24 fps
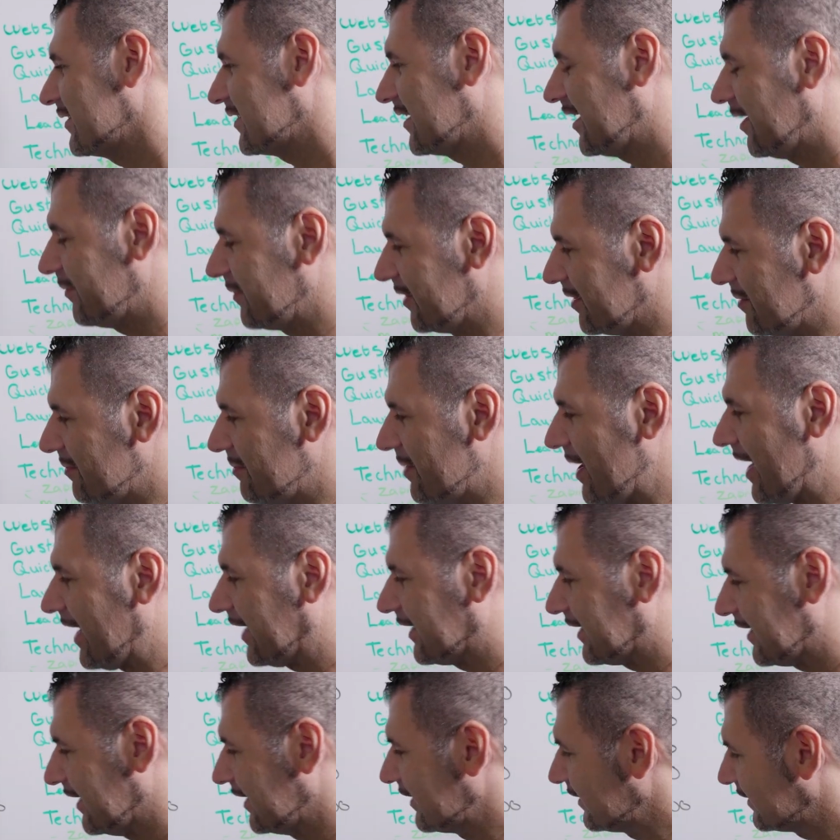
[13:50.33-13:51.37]
coming
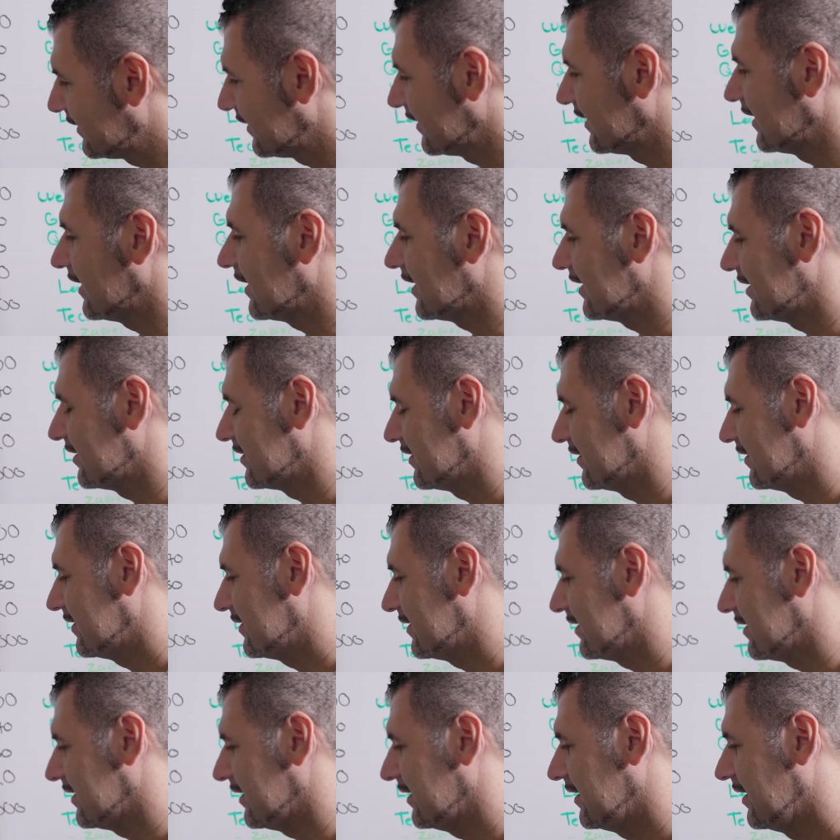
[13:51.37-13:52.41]
back into the
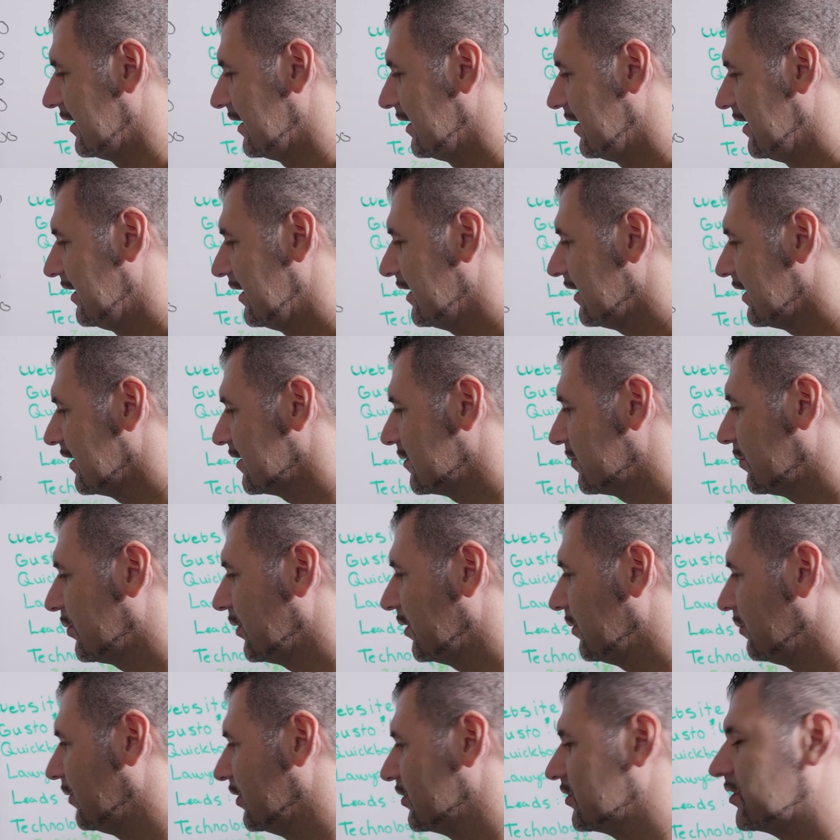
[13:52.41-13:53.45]
agency, is pretty
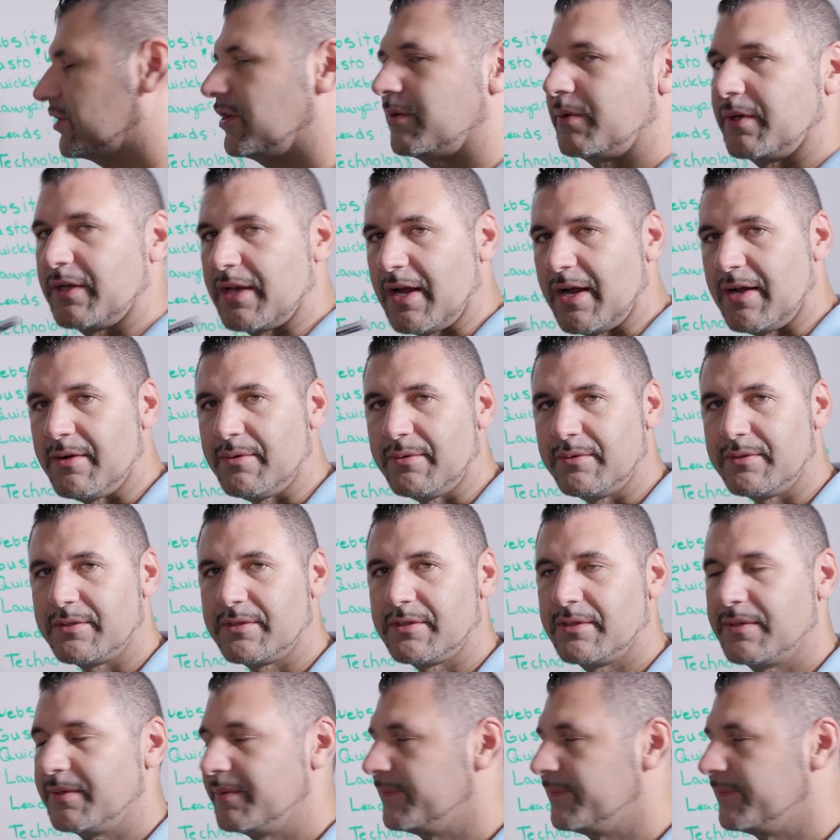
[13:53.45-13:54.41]
much going out.